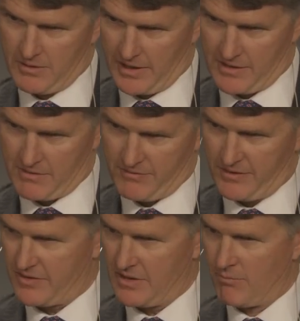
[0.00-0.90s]
I guess,
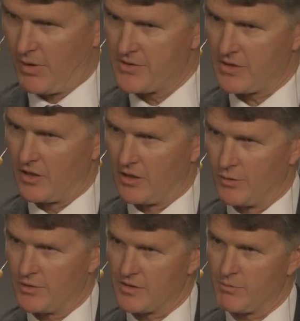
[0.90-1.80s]
fifteen months
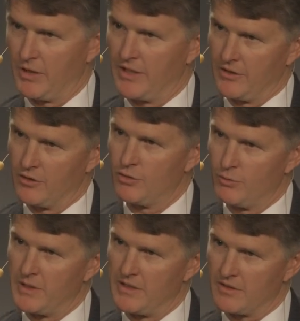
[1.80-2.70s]
ago to split into
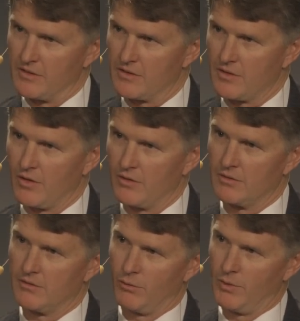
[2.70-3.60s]
two pieces.
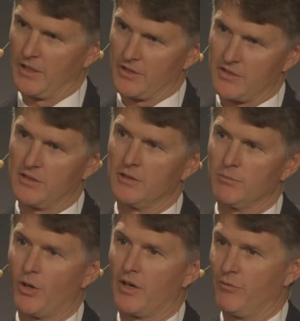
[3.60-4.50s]
So we are still
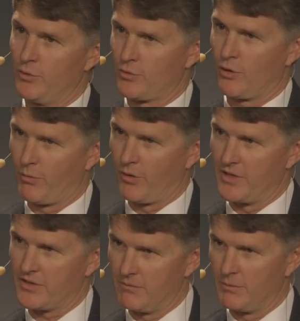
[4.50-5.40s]
part of News
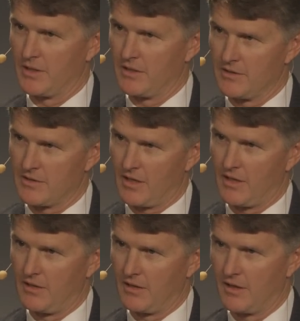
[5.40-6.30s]
Corporation, but it is
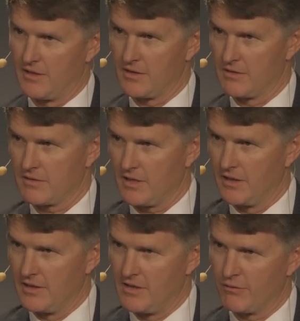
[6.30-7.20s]
a, uh, it's a
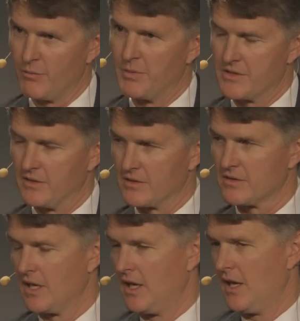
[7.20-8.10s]
slightly different
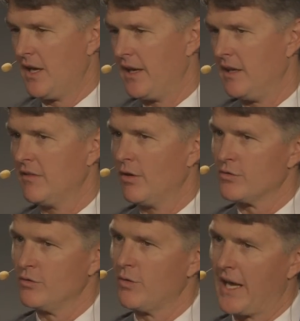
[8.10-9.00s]
business. And in
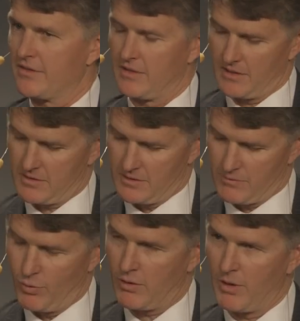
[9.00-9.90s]
those new assets,
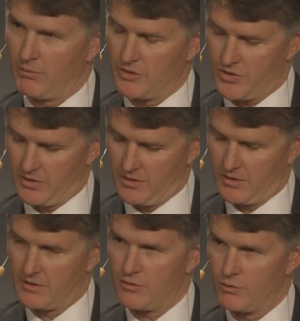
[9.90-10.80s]
it's book
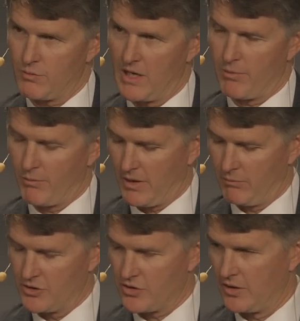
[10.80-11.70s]
publishing, it's newspaper
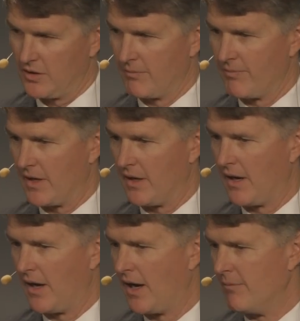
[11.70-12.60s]
publishing.
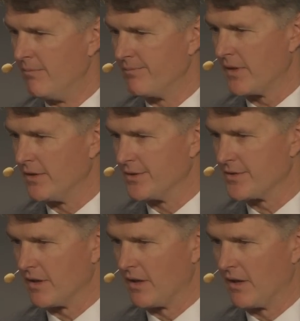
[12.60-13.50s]
Um,
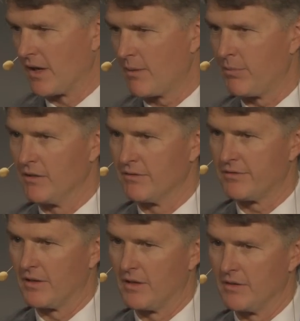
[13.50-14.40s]
there's uh, a couple
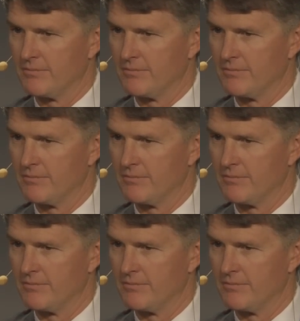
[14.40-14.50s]
of uh,